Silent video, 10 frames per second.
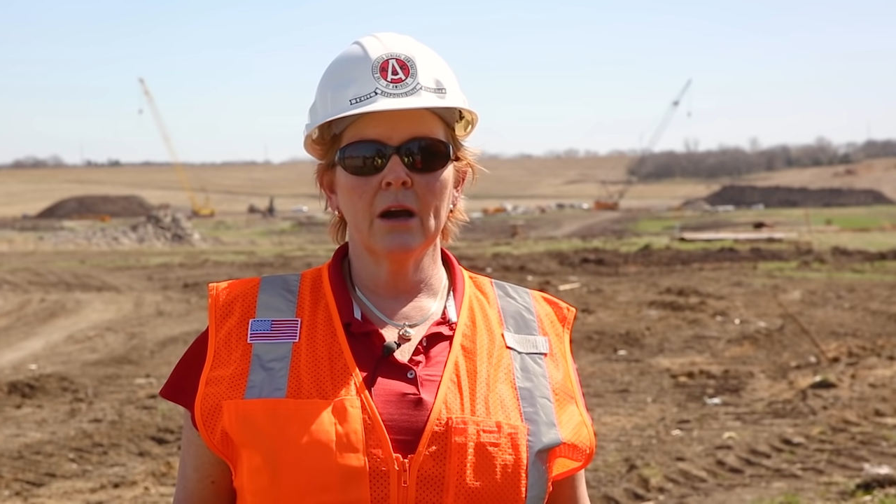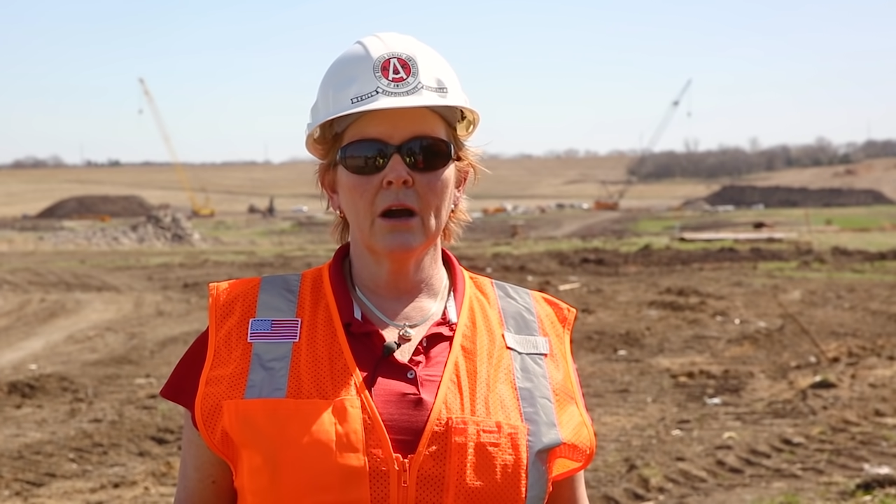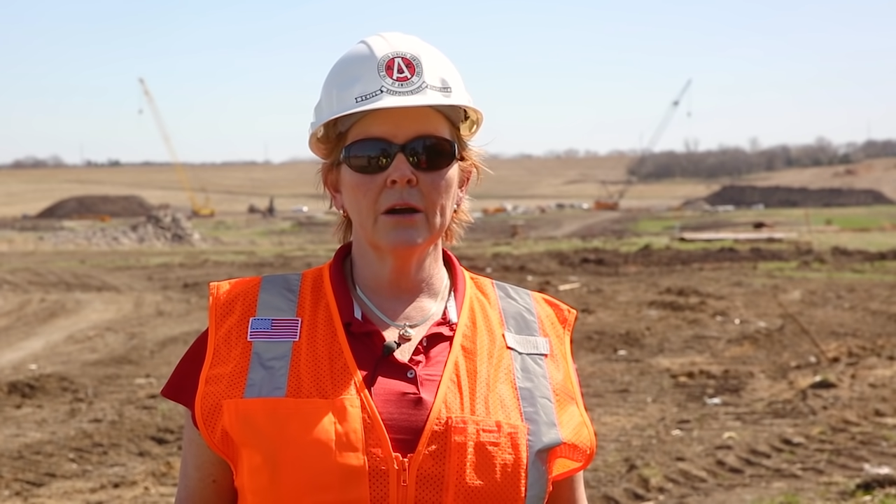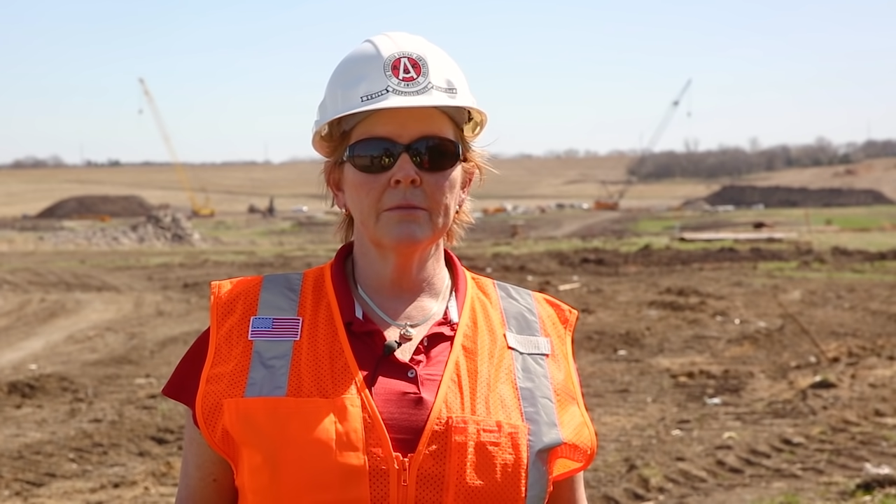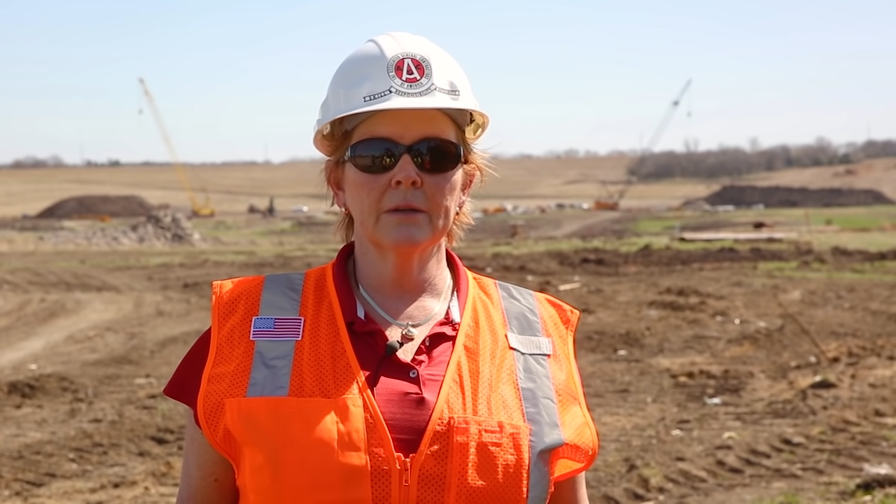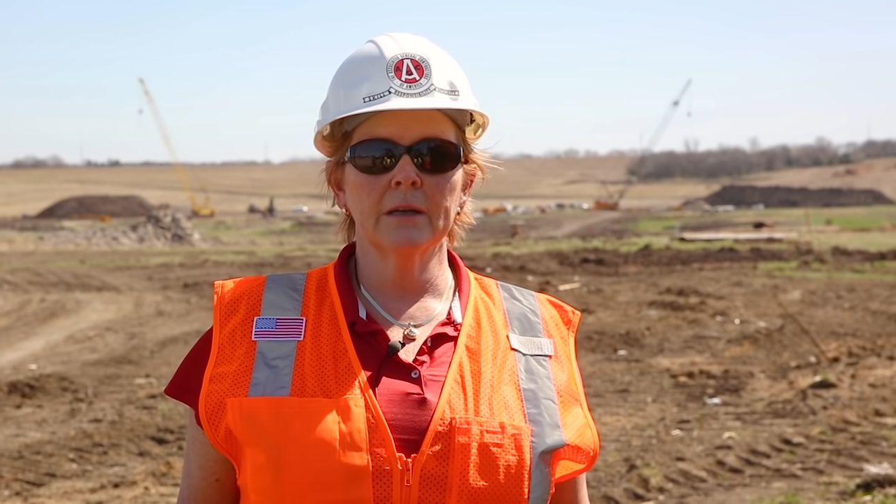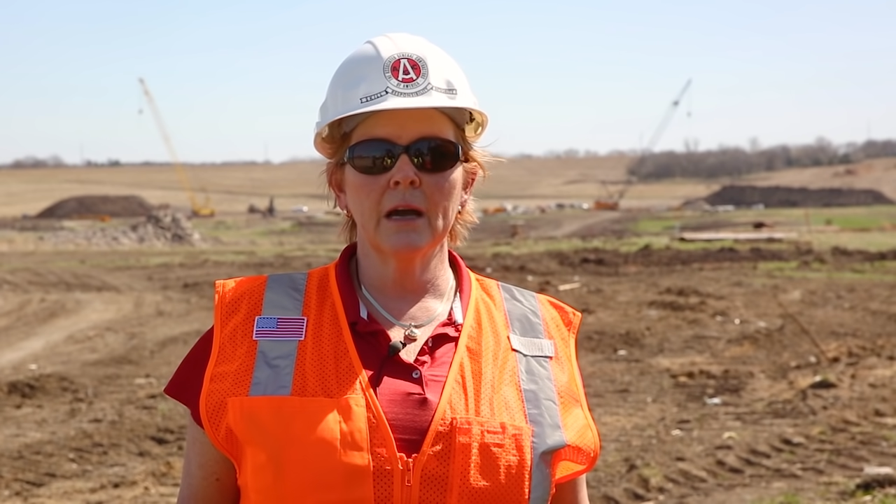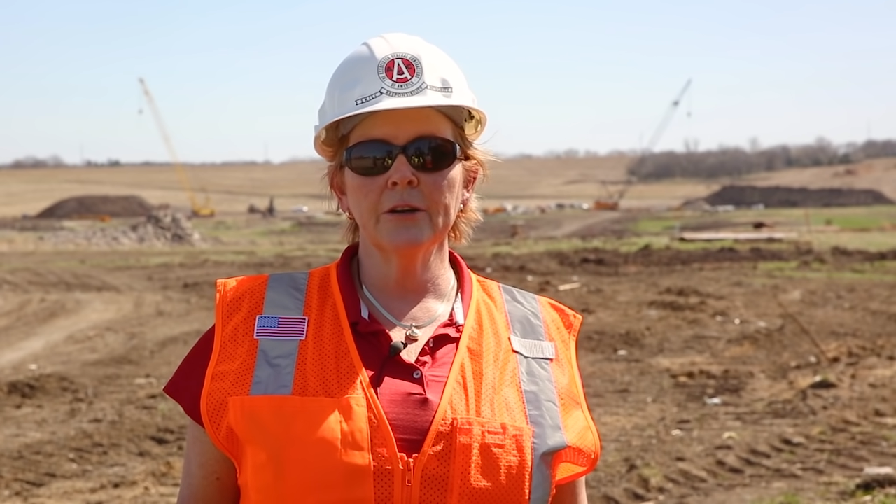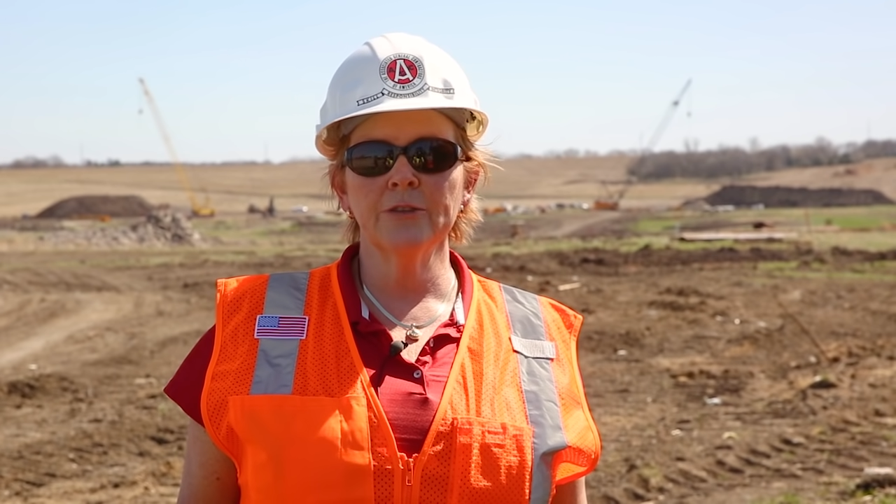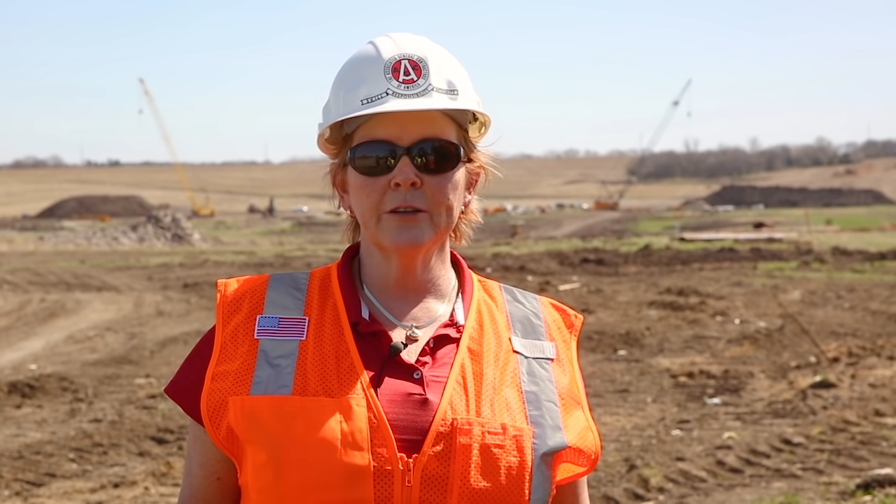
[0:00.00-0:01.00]
our
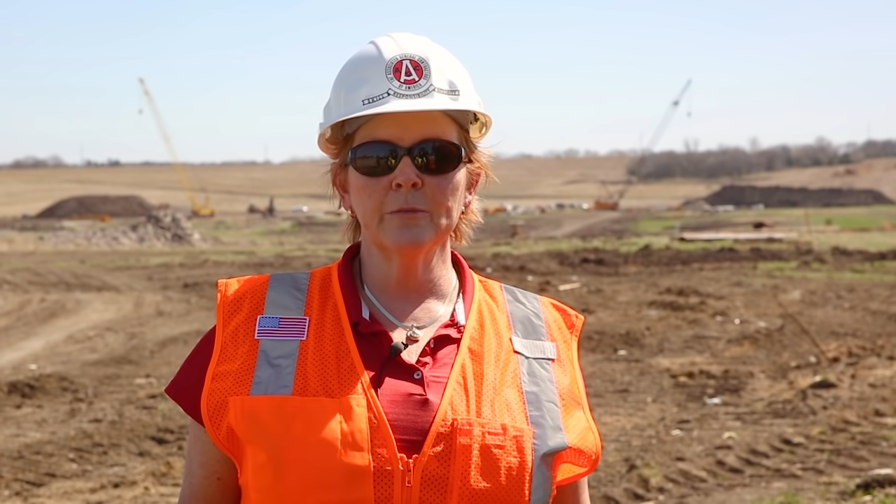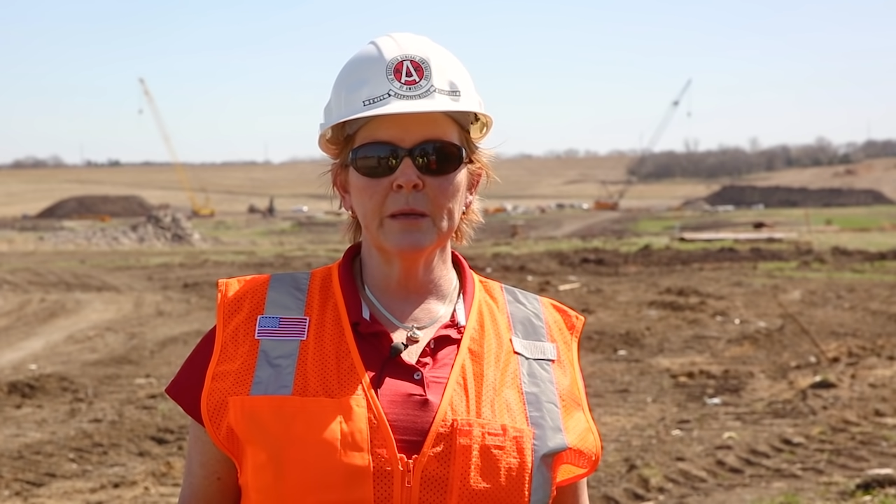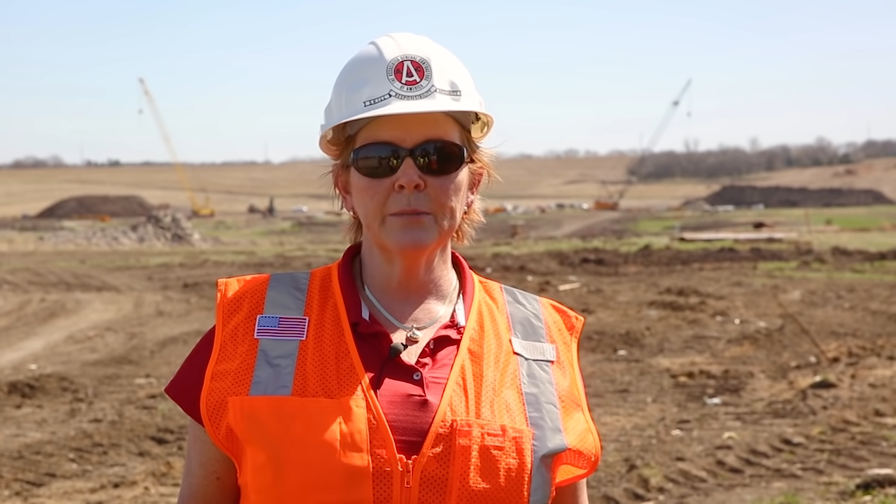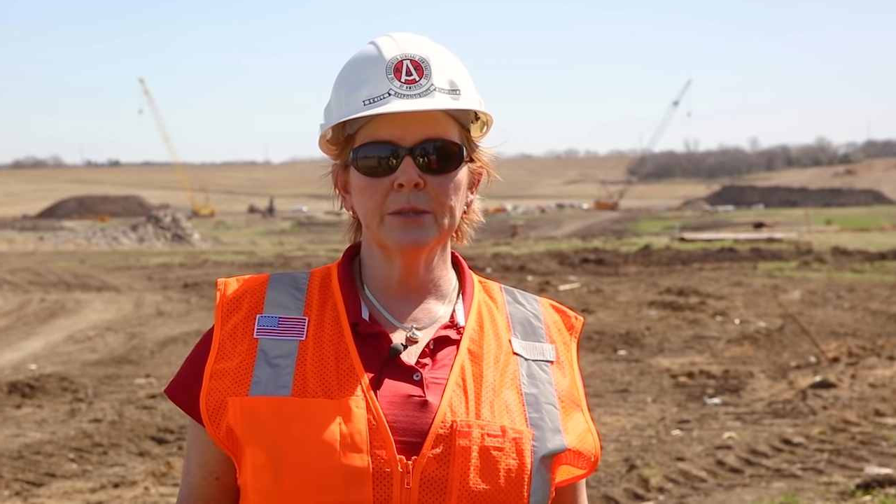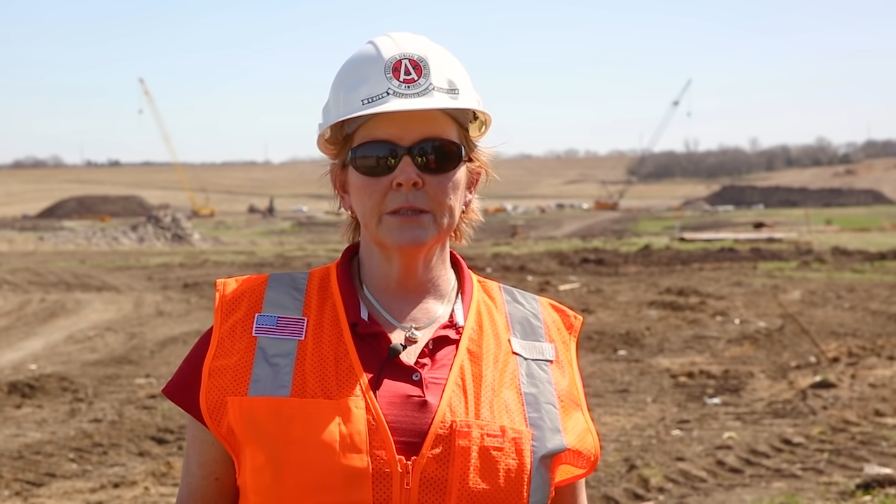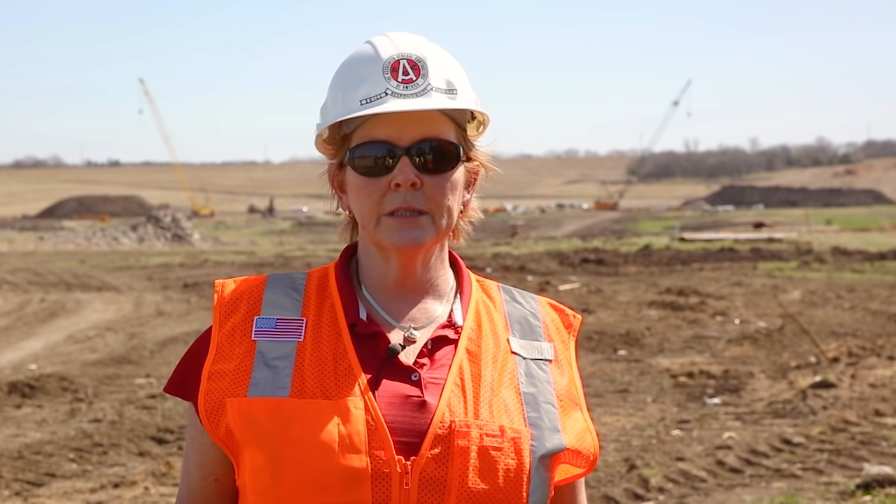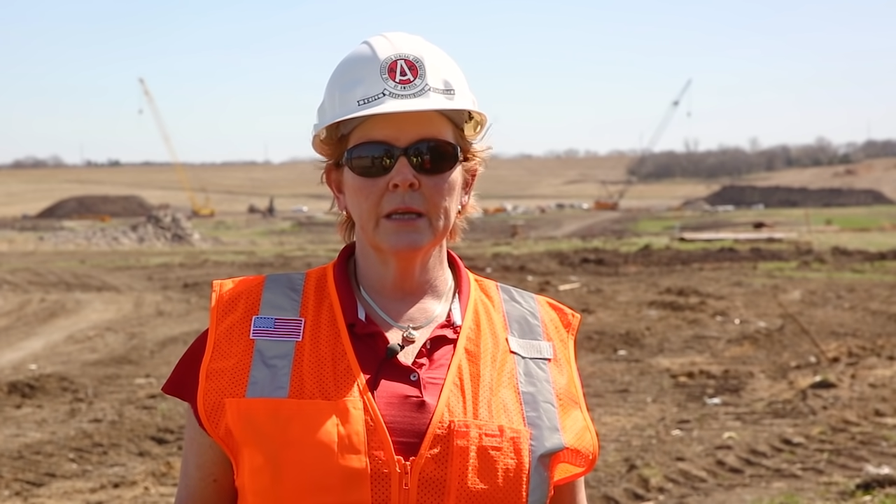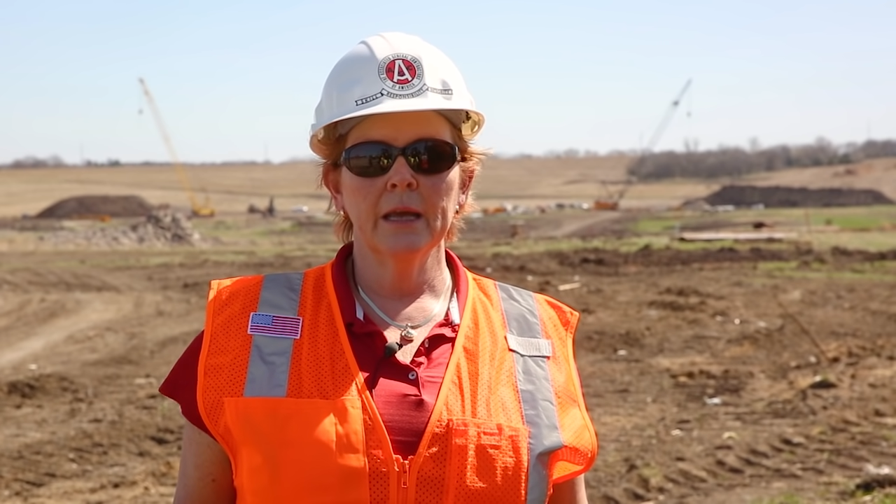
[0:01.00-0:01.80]
contractor members,